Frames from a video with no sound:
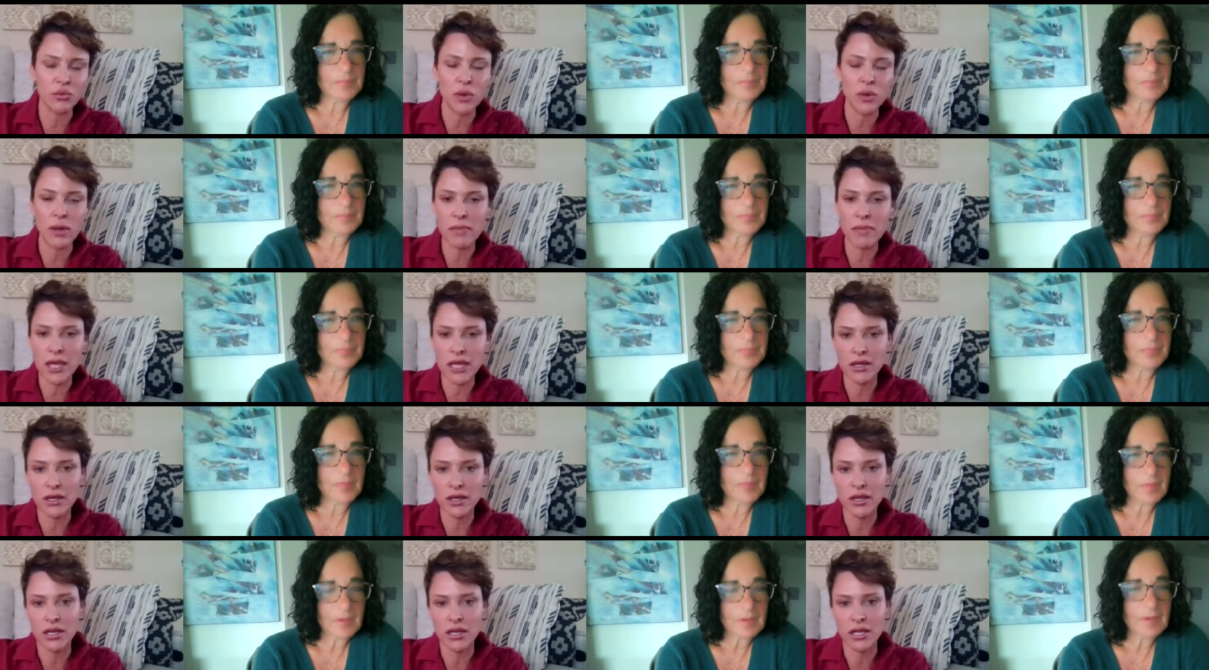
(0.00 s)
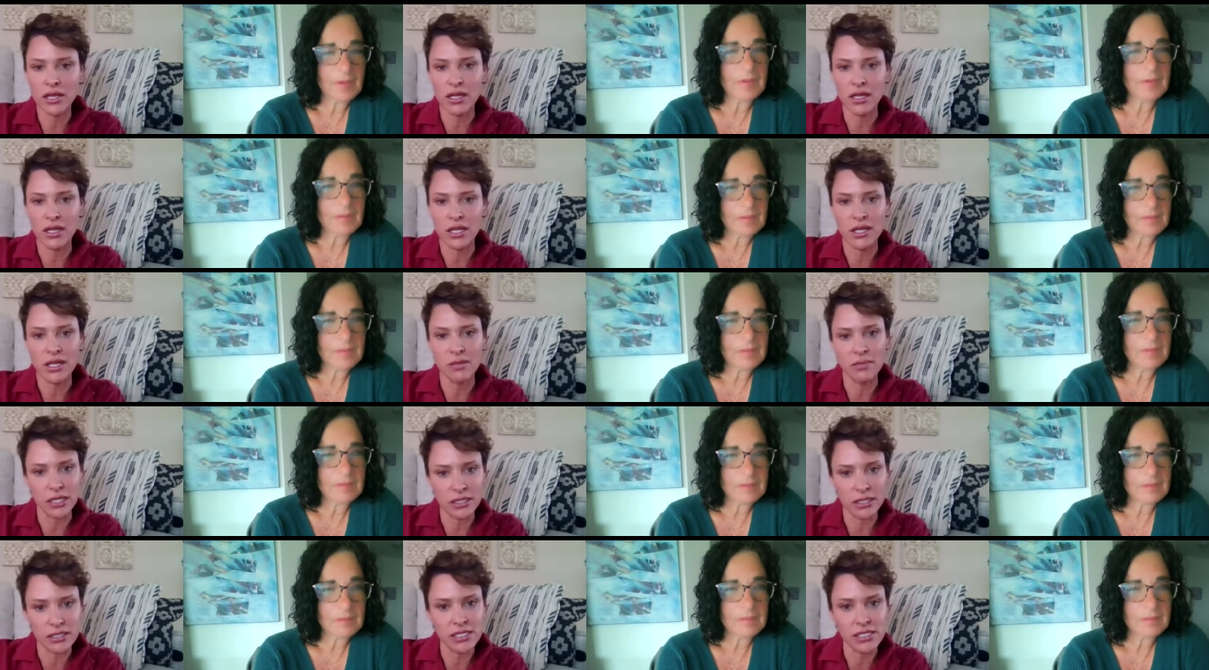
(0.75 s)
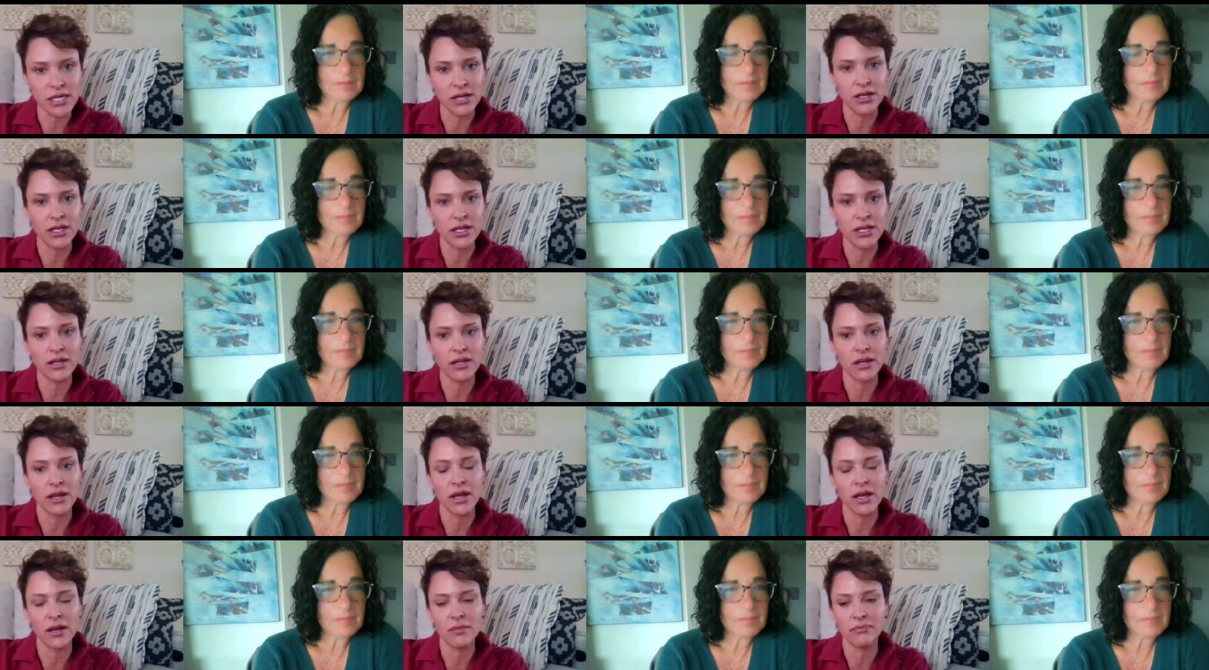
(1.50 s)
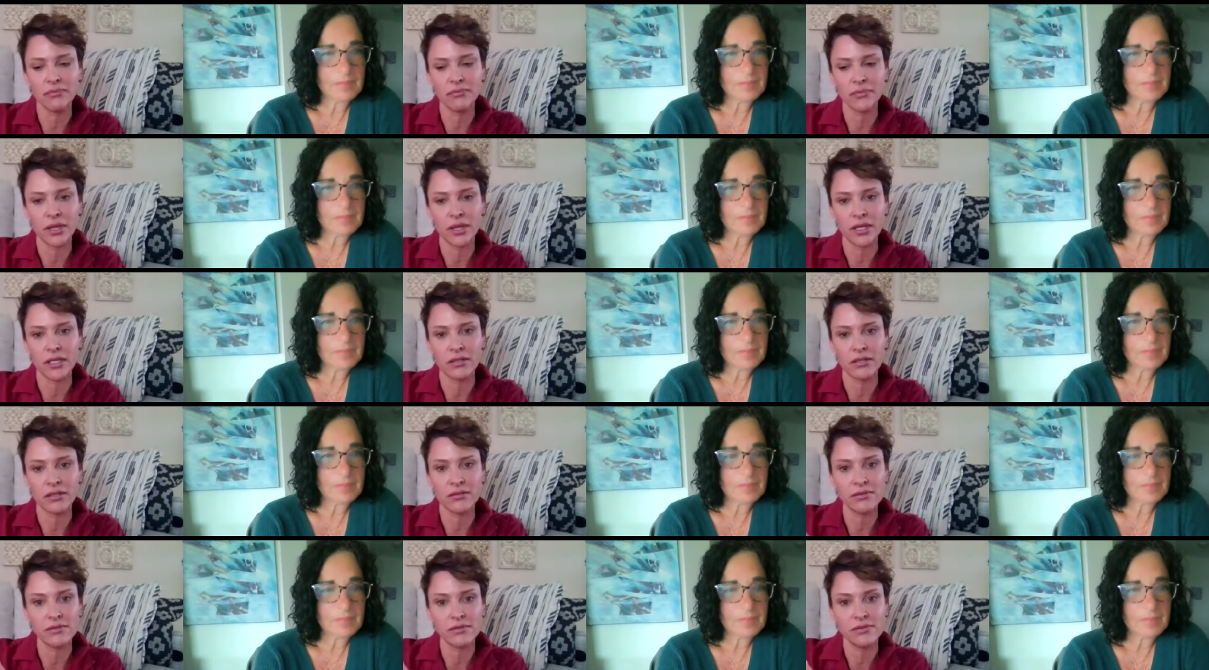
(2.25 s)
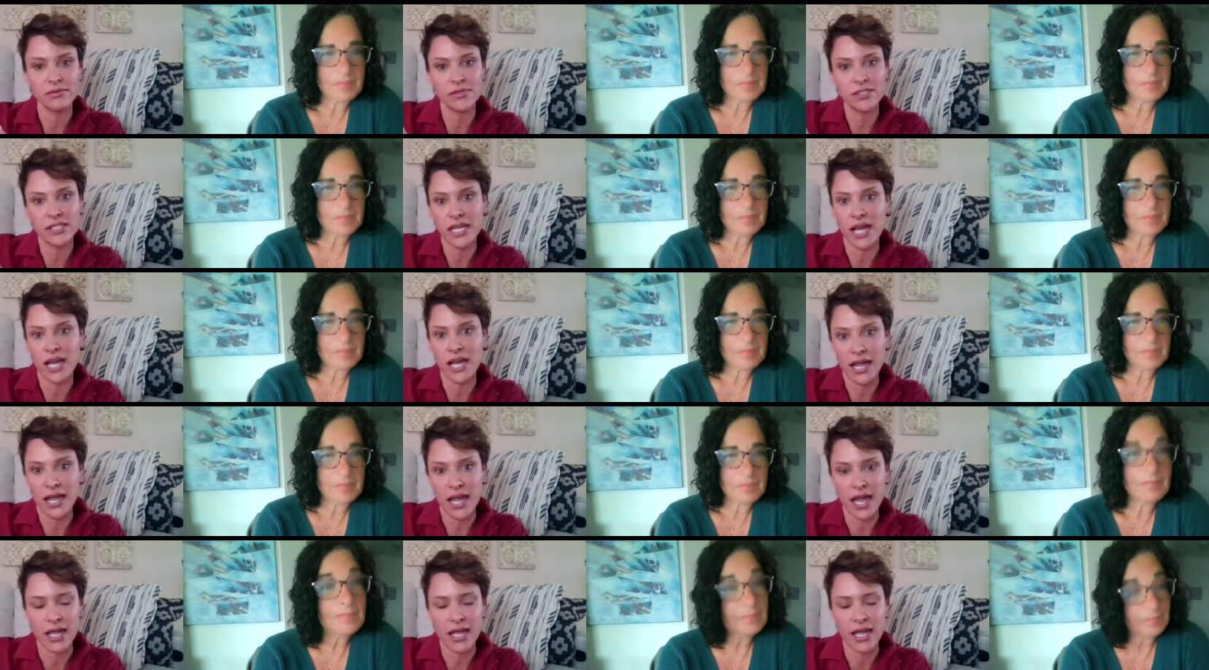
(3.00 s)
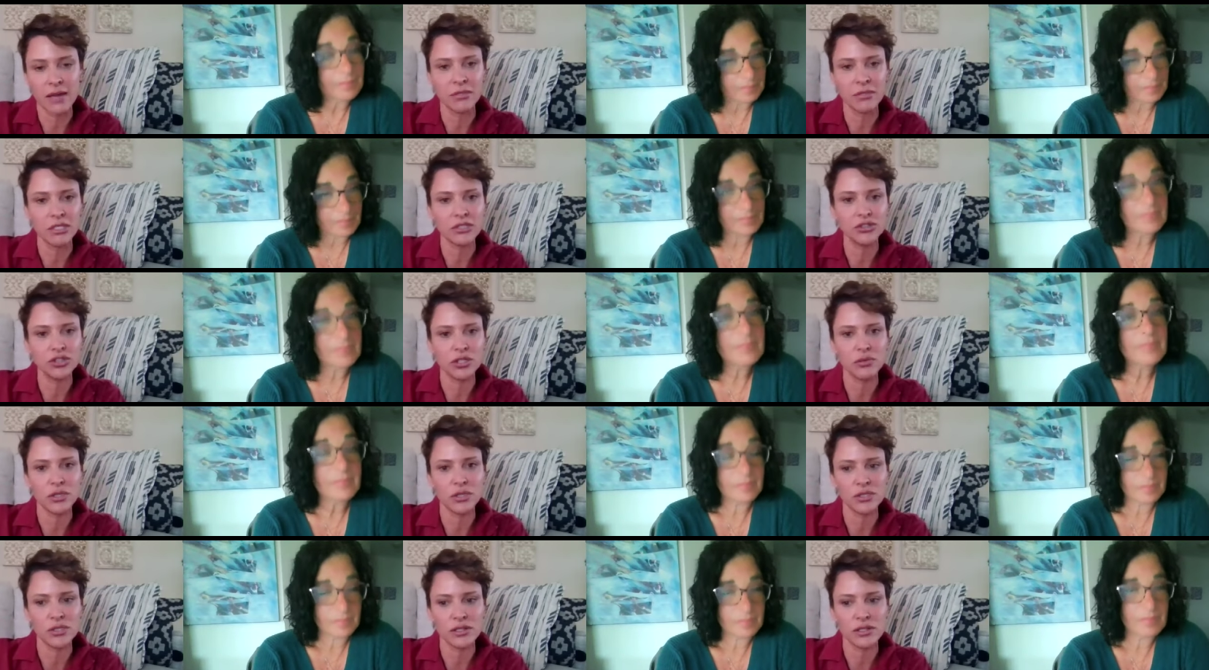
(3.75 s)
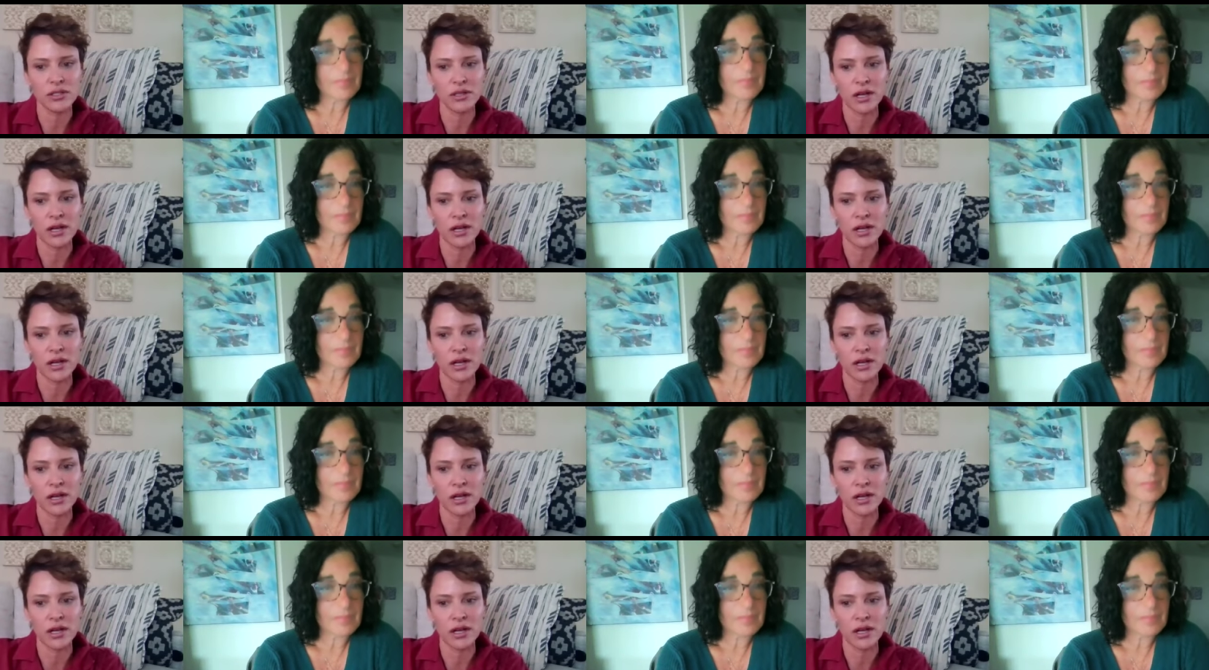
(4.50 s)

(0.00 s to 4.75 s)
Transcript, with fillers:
Speaker 1: the women in the military um, and C I A, I mean, she was a,